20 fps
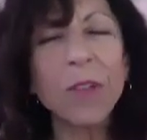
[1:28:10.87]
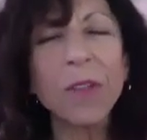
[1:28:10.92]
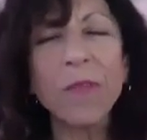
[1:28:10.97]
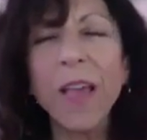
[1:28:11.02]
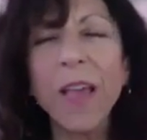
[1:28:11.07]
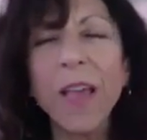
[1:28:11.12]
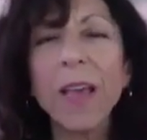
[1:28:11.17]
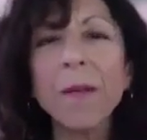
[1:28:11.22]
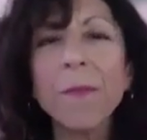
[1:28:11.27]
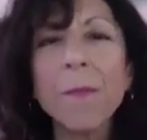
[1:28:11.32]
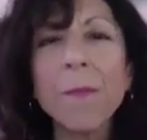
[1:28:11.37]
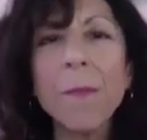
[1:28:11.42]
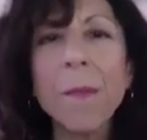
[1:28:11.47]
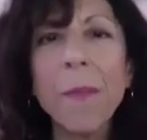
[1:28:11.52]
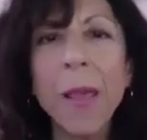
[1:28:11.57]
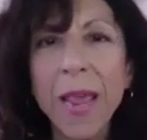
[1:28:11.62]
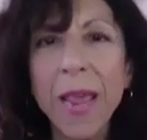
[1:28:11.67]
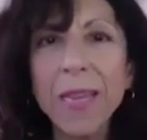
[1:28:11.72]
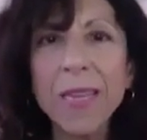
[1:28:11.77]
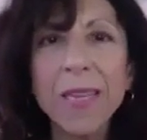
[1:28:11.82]
have had
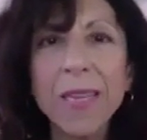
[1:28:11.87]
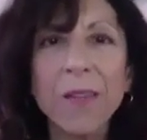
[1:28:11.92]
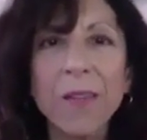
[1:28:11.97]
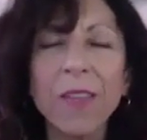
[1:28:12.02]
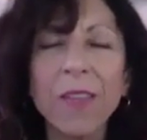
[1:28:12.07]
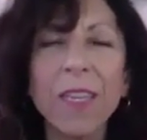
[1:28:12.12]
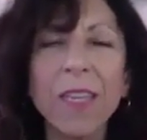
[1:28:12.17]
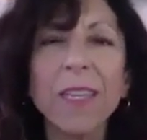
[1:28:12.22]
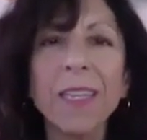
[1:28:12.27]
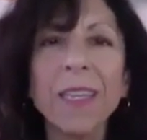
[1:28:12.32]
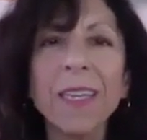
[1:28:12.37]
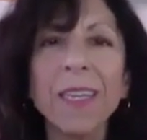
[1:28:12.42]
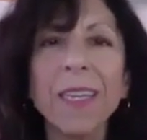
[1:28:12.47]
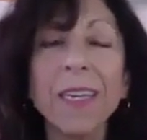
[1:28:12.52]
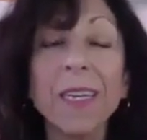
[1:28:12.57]
massive healing,